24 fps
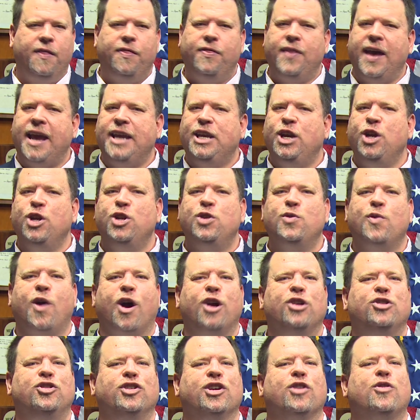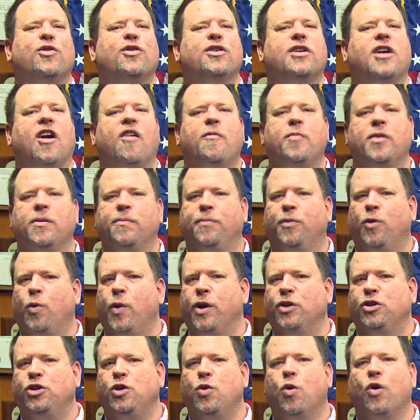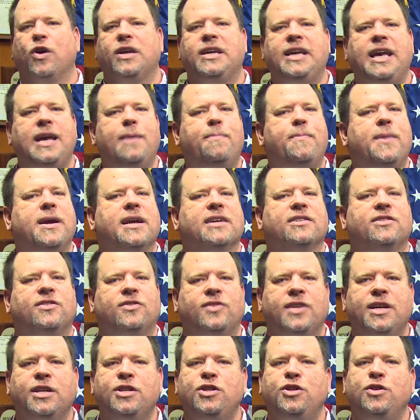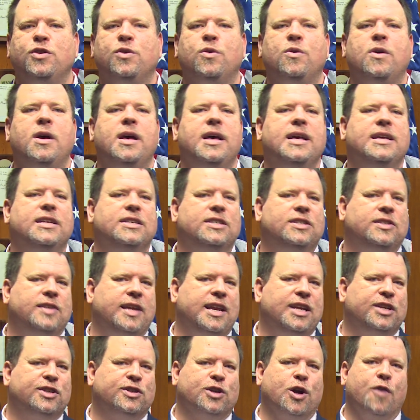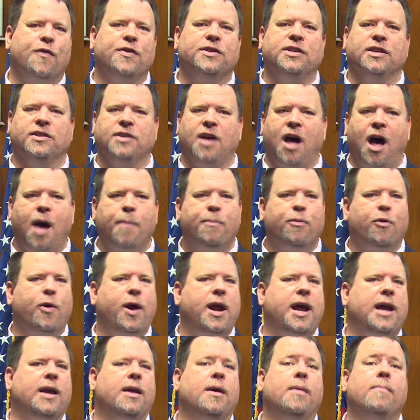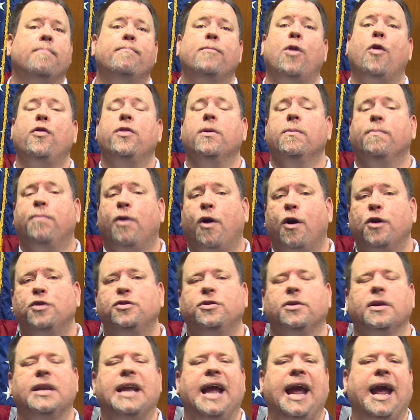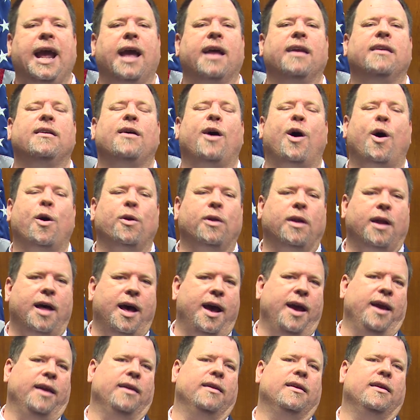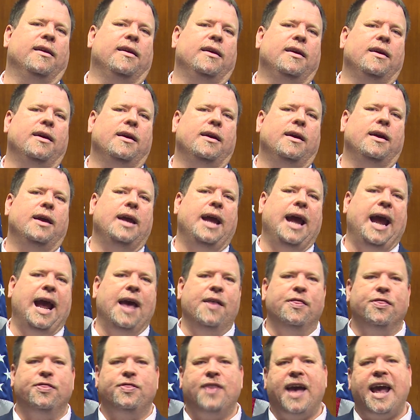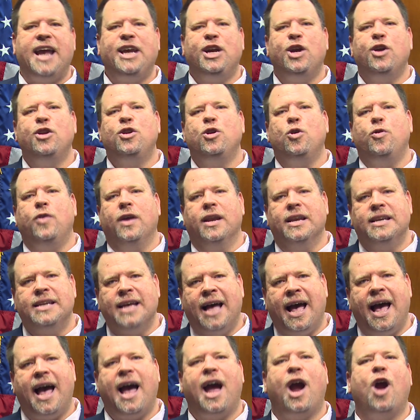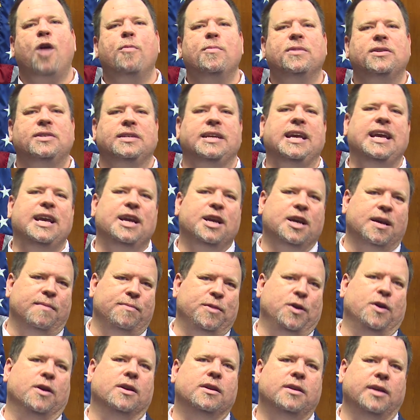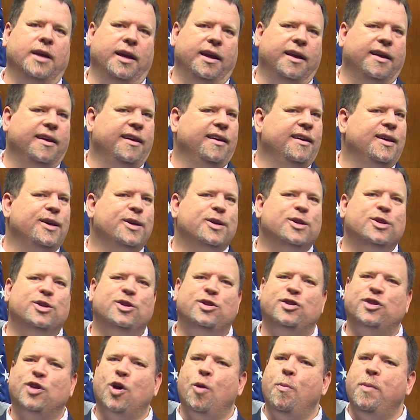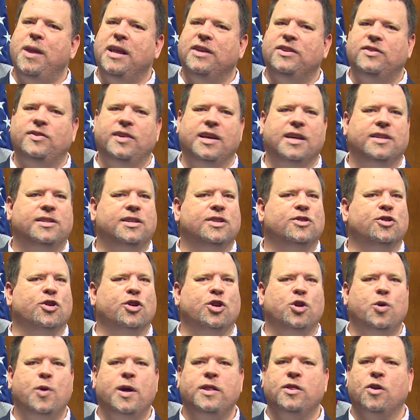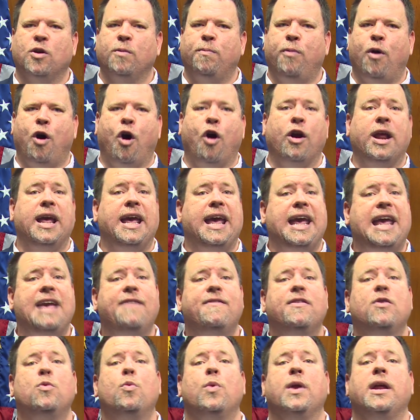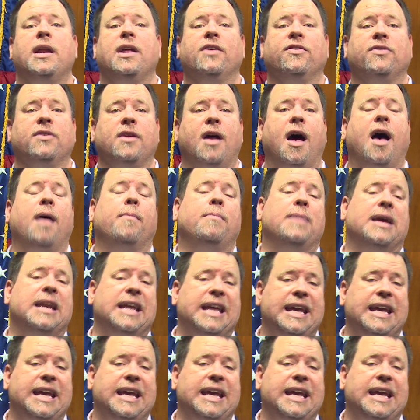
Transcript: Thank you to our general government employees who are keeping essential City services operating both in person and online. And thank you to the entire Mesquite community. So many citizens are doing their part even when it has not been